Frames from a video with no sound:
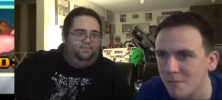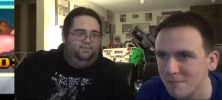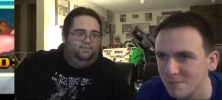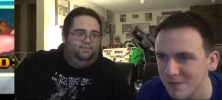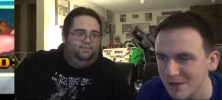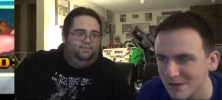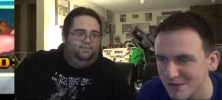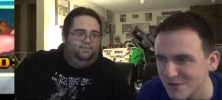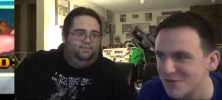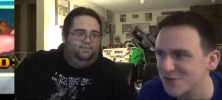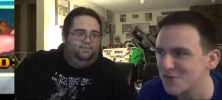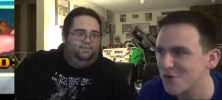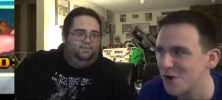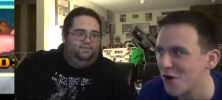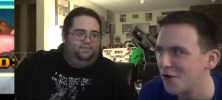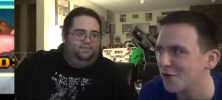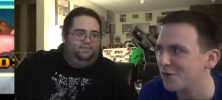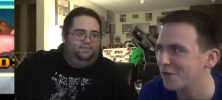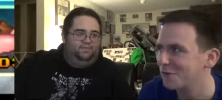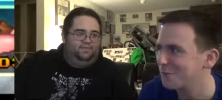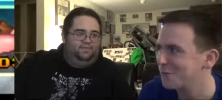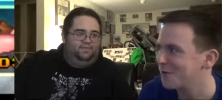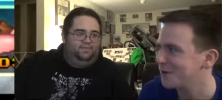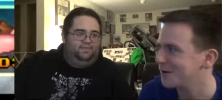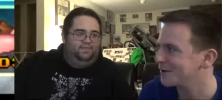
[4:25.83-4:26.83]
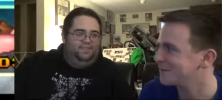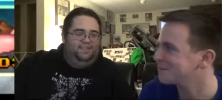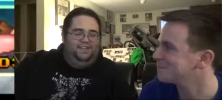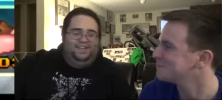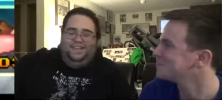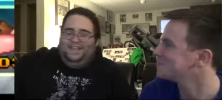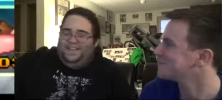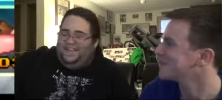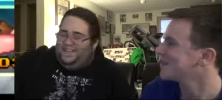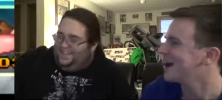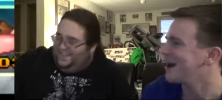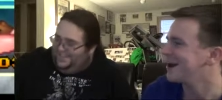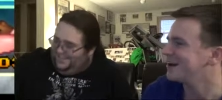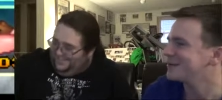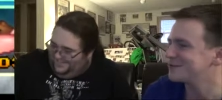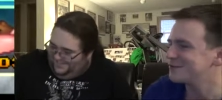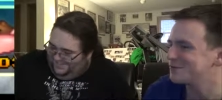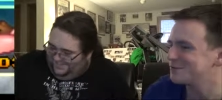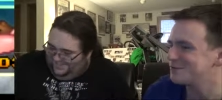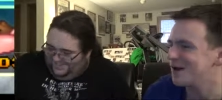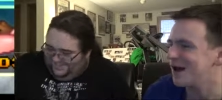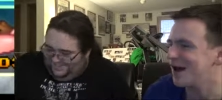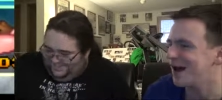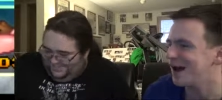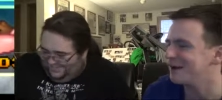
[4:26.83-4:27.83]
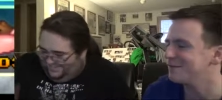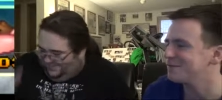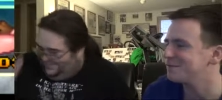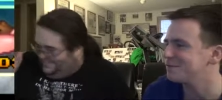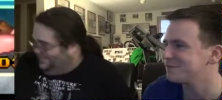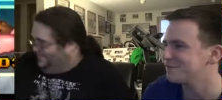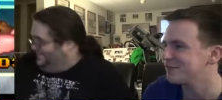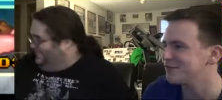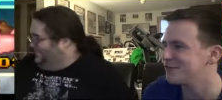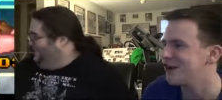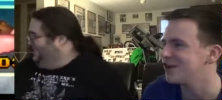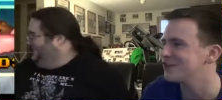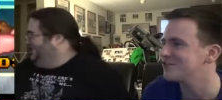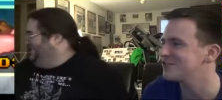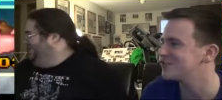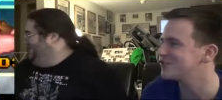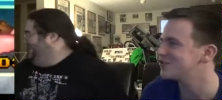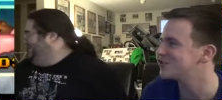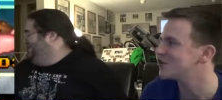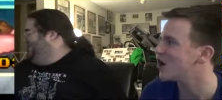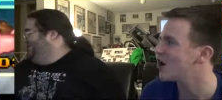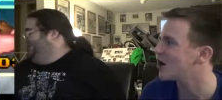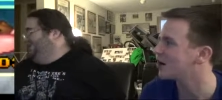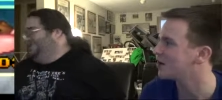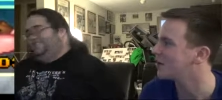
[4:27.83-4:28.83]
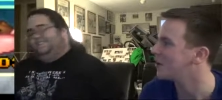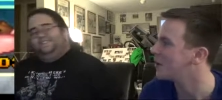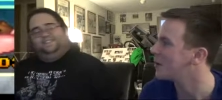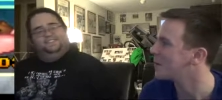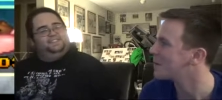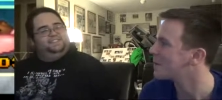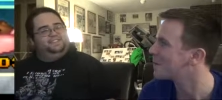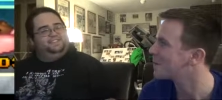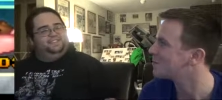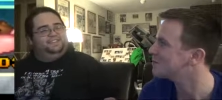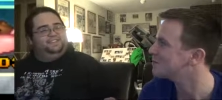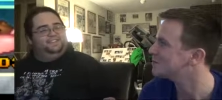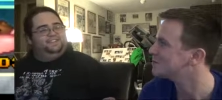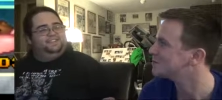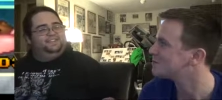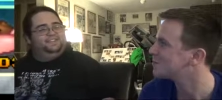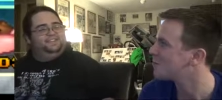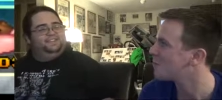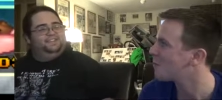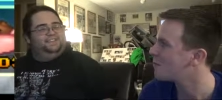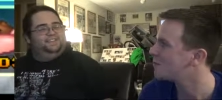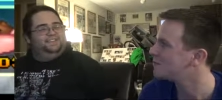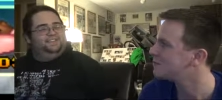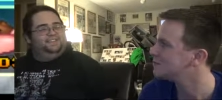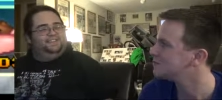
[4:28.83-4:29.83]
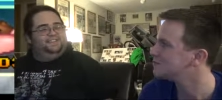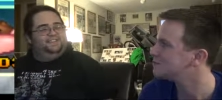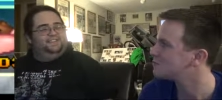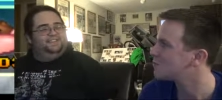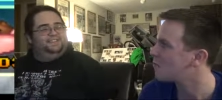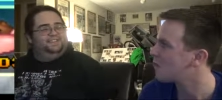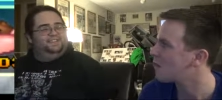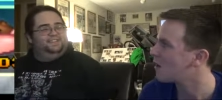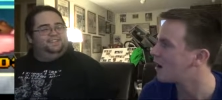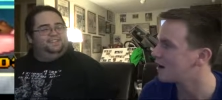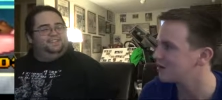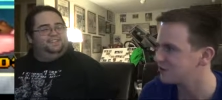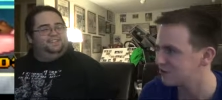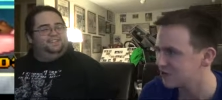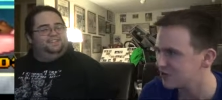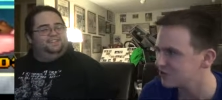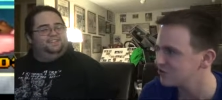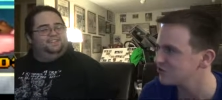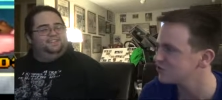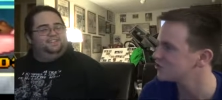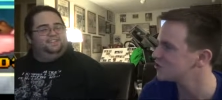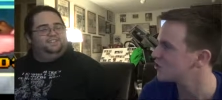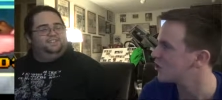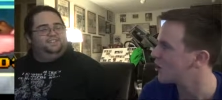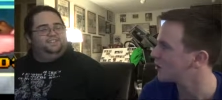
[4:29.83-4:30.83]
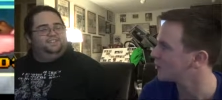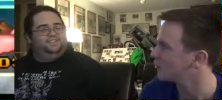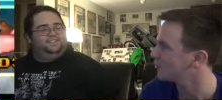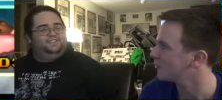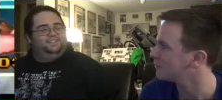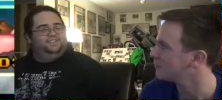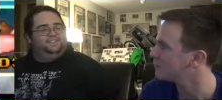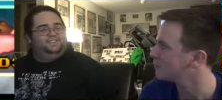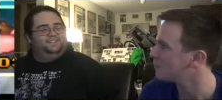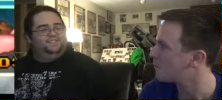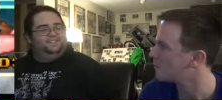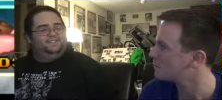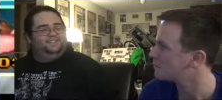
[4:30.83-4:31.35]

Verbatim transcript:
Speaker 1: This is chocolate pudding. I smell. I taste the chocolate. I taste the chocolate.